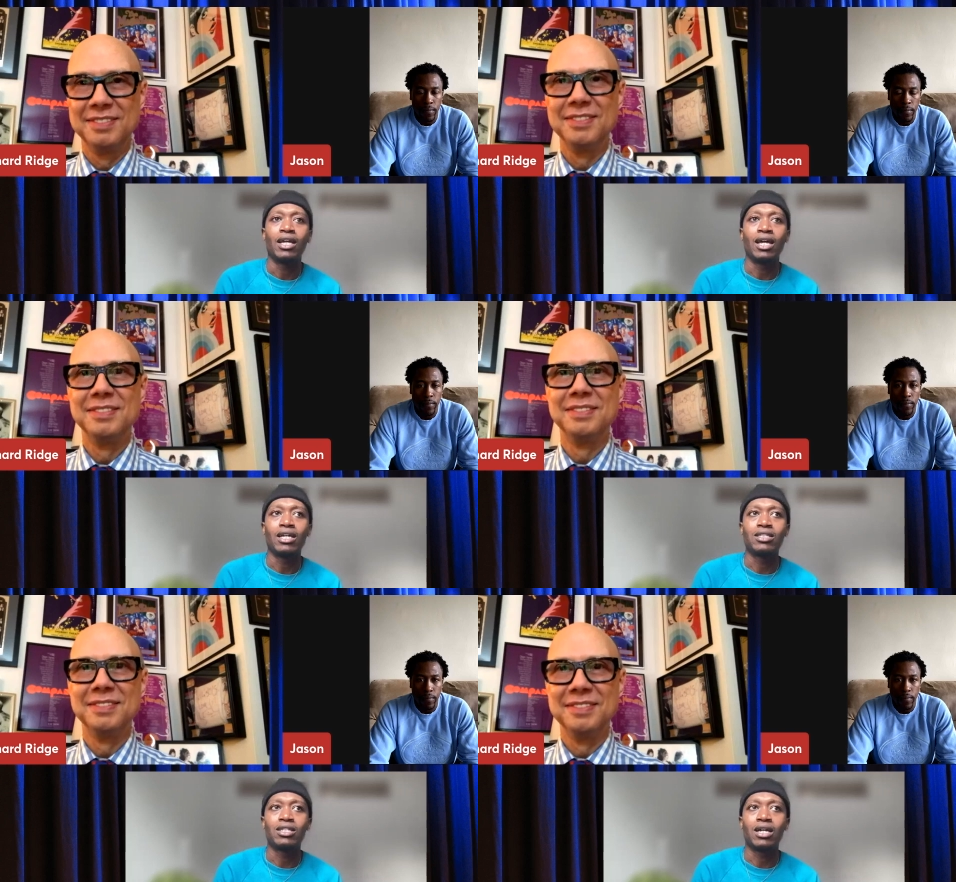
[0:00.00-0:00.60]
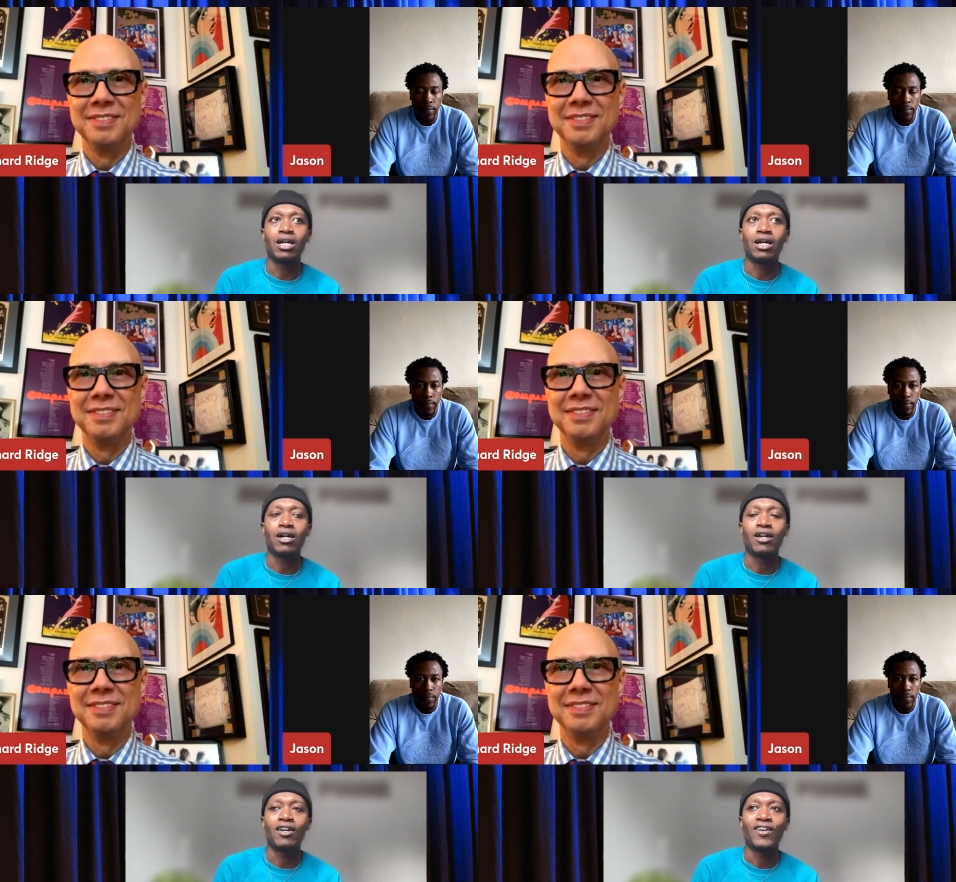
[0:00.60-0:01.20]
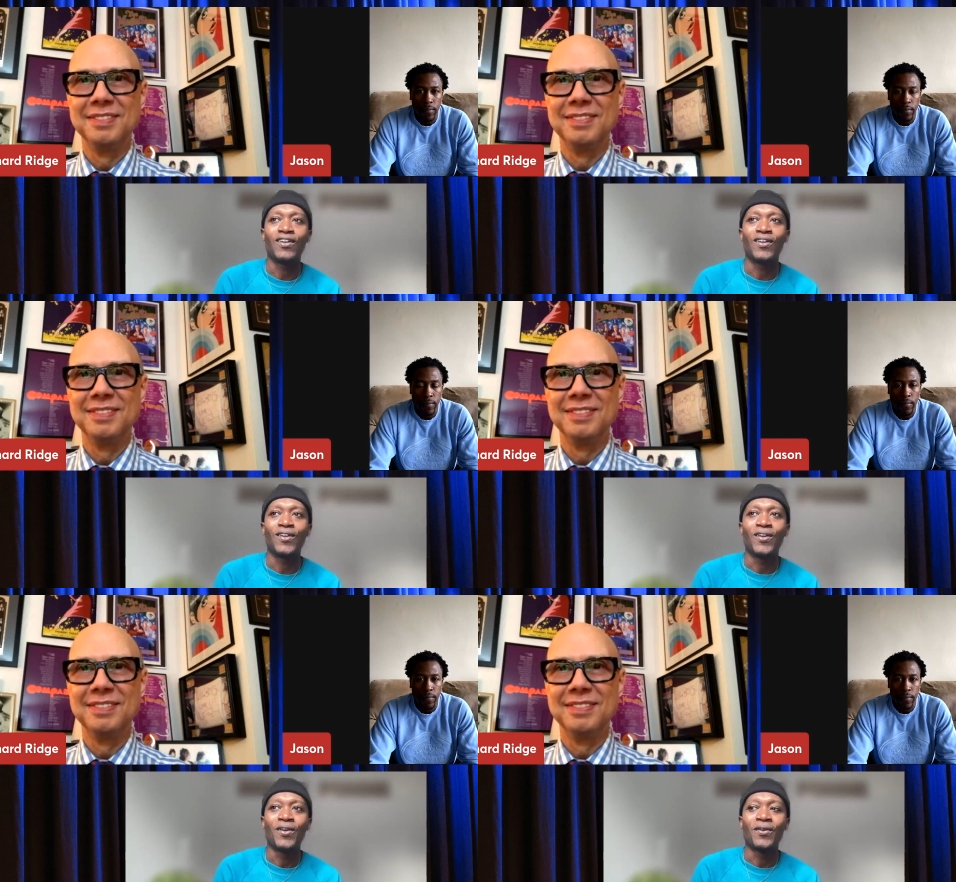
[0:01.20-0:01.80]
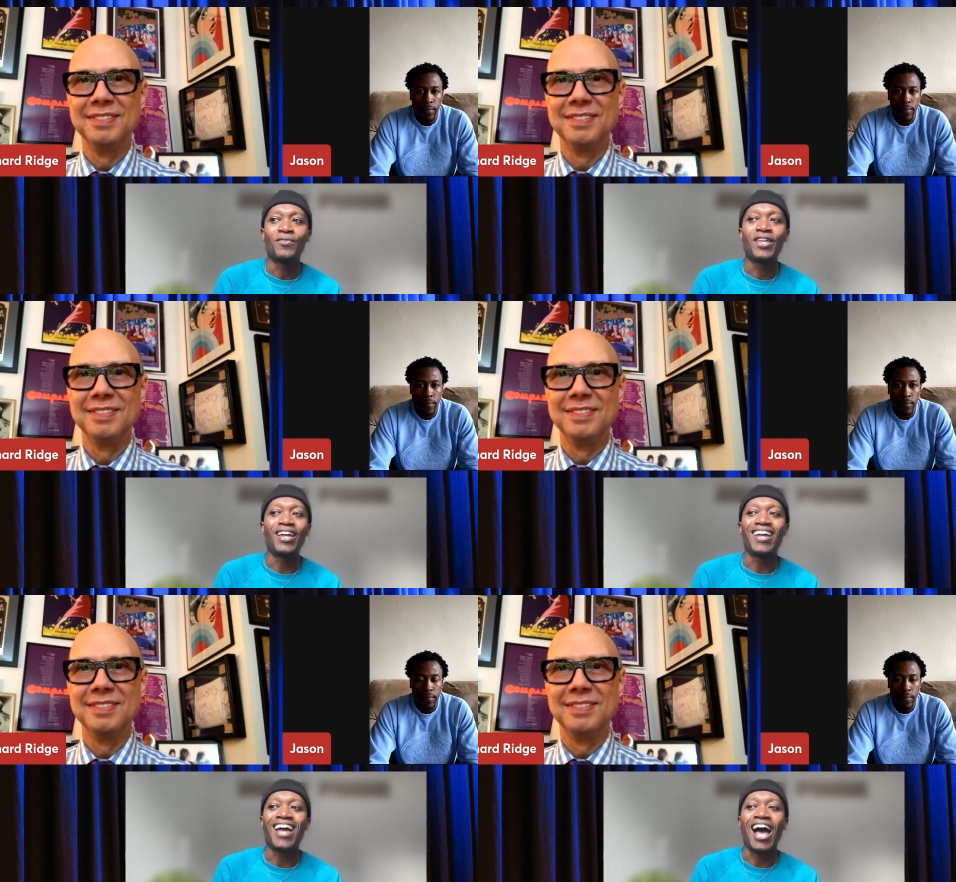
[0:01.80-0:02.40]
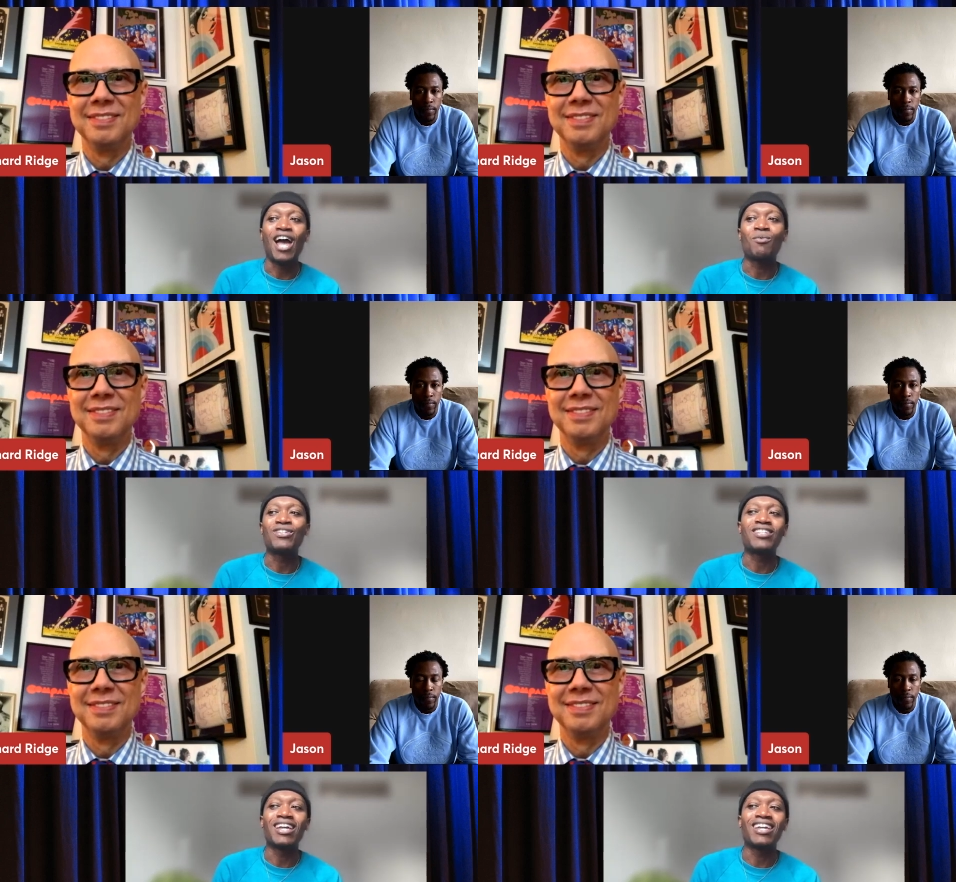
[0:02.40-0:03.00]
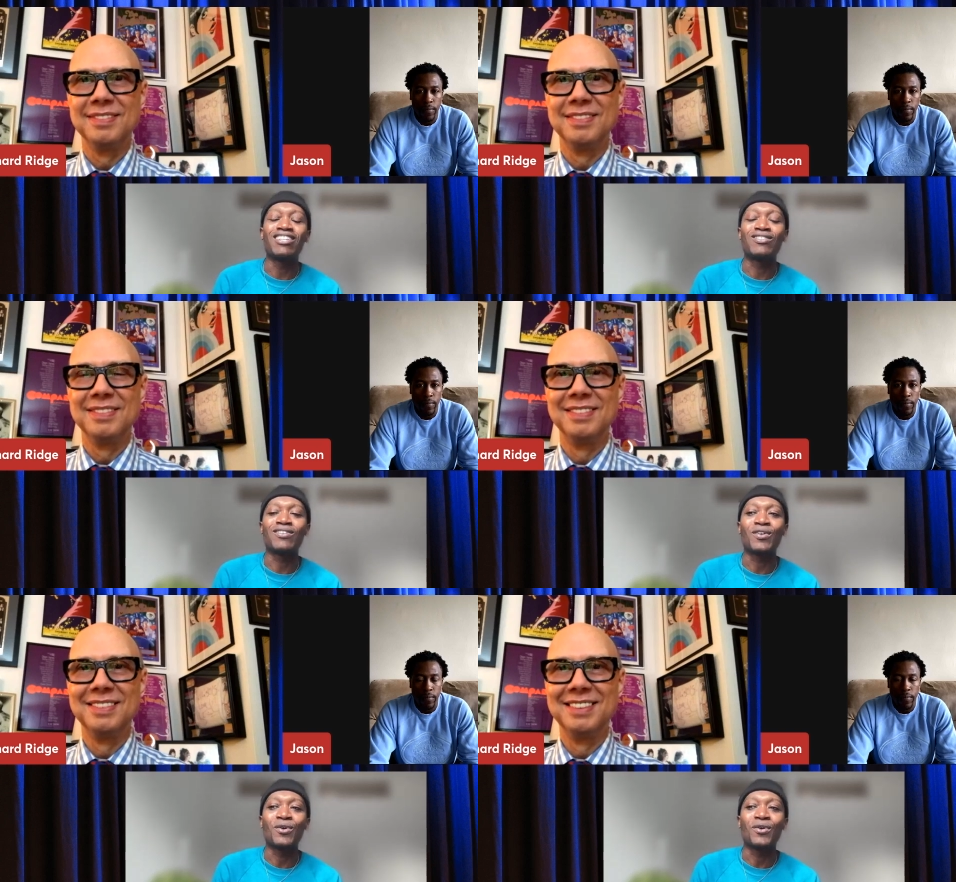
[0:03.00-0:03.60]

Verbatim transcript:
Speaker 1: And uh, the, I will say it's